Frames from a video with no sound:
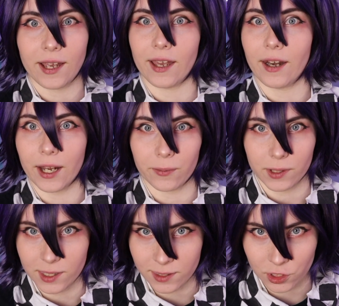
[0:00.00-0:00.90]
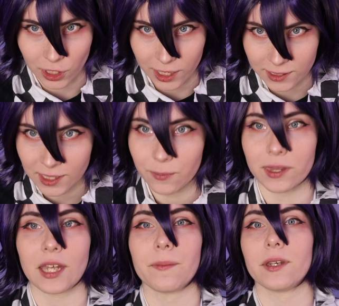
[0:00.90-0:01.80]
and I would try to sit
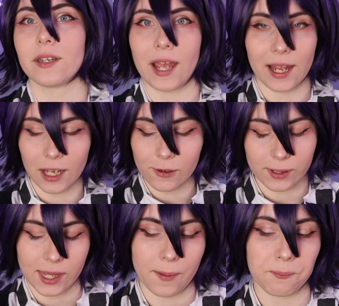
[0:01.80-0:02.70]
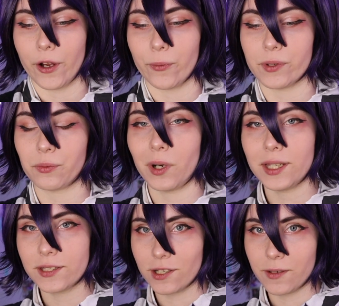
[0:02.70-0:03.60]
with them and hang out with them. There was
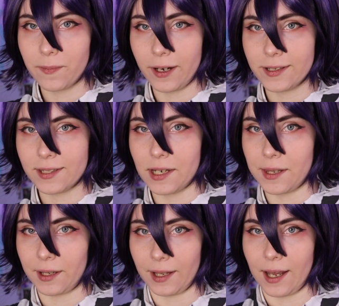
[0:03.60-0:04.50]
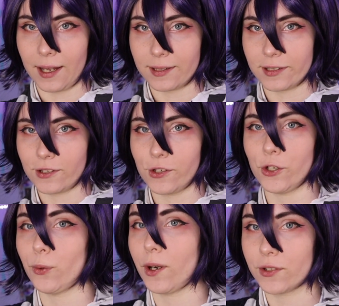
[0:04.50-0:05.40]
one certain person in the class
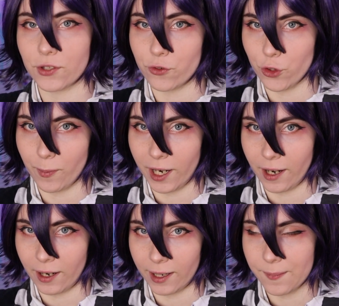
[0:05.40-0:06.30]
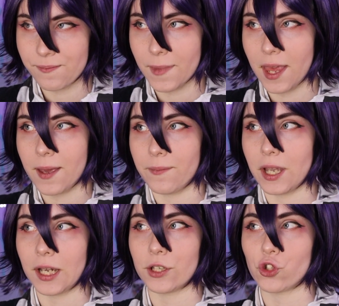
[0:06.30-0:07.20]
who also drew my eye
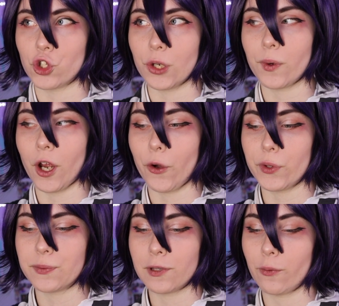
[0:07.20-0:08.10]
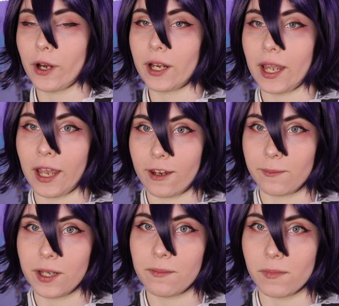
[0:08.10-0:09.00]
because she would always be wearing
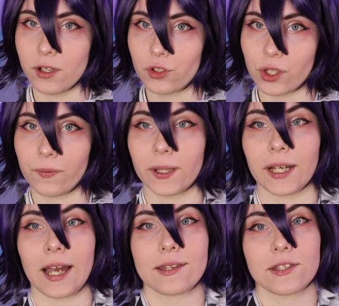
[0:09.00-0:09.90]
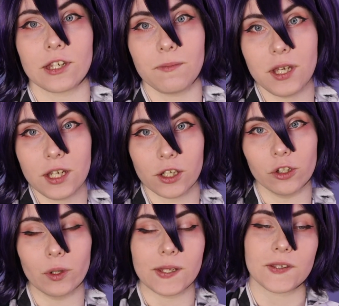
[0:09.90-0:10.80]
anime merch of like Hatsune
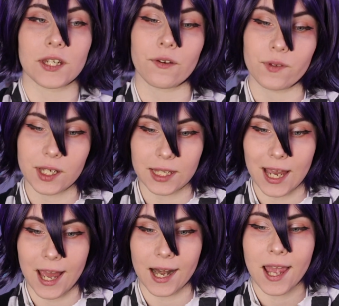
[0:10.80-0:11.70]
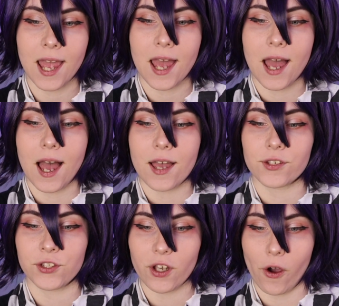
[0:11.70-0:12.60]
Miku and stuff like that.
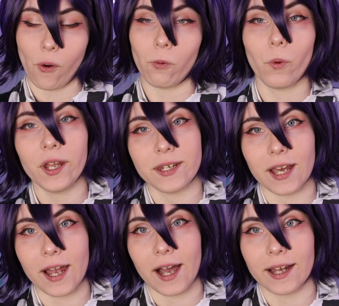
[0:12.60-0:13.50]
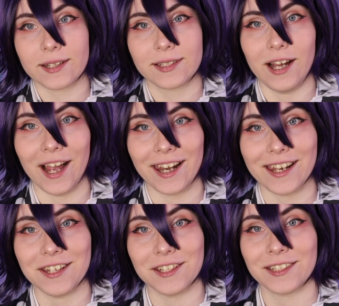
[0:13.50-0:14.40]
So one day I
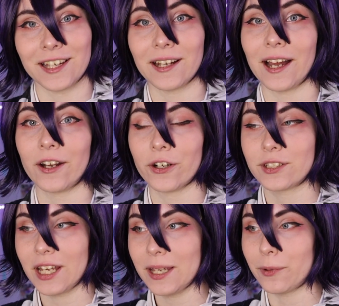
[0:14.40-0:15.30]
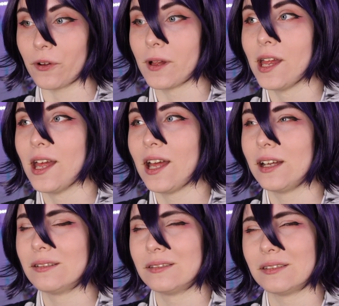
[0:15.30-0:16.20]
decided to sit at her table.
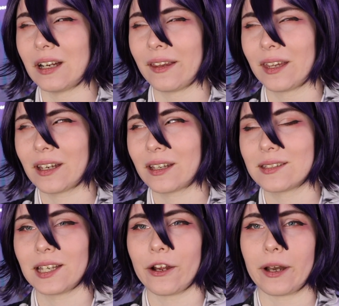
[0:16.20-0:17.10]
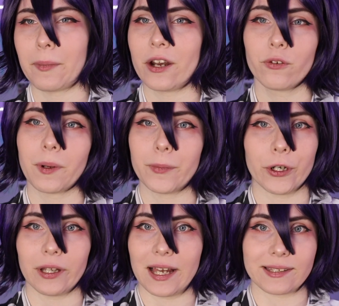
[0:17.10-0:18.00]
I think I can say her name. I don't remember
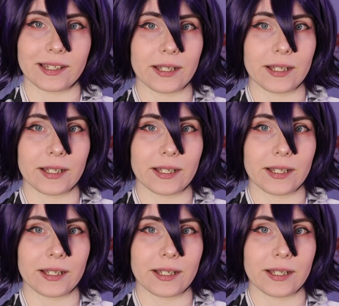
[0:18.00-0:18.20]
her last